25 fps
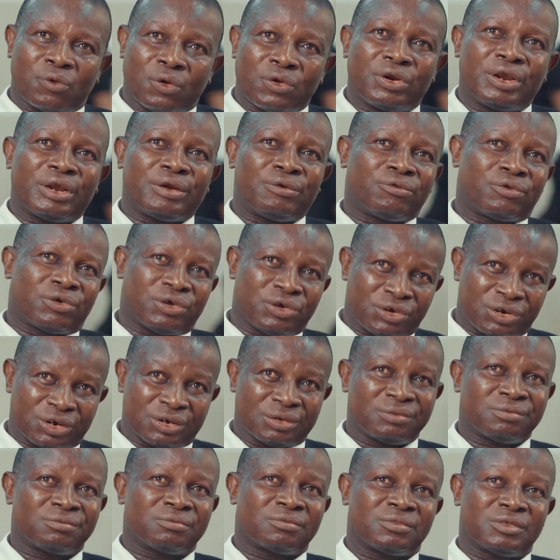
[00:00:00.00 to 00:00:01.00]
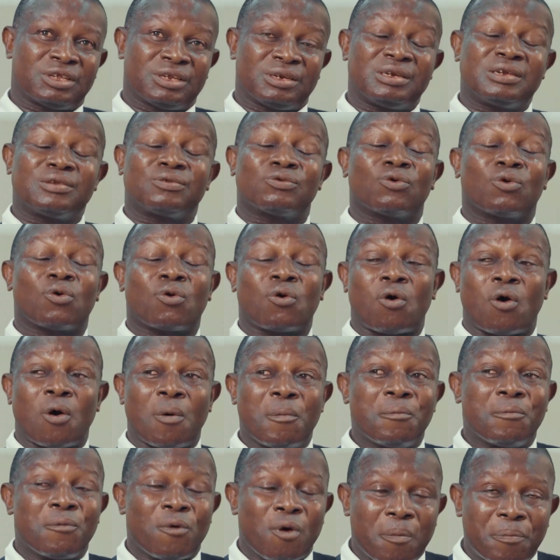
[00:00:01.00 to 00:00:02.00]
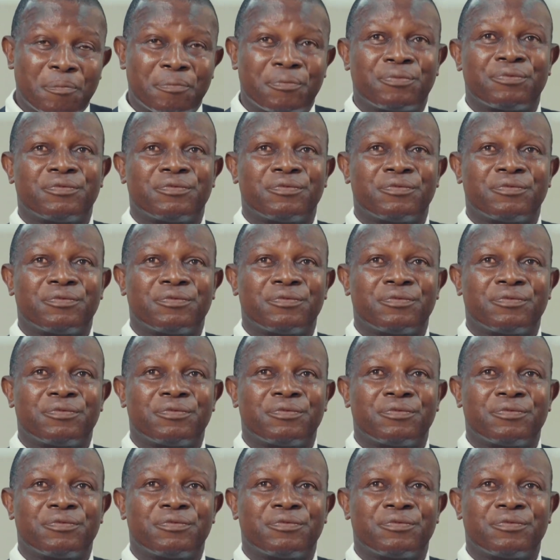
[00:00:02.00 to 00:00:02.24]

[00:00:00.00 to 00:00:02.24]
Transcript: the education. They need to come up,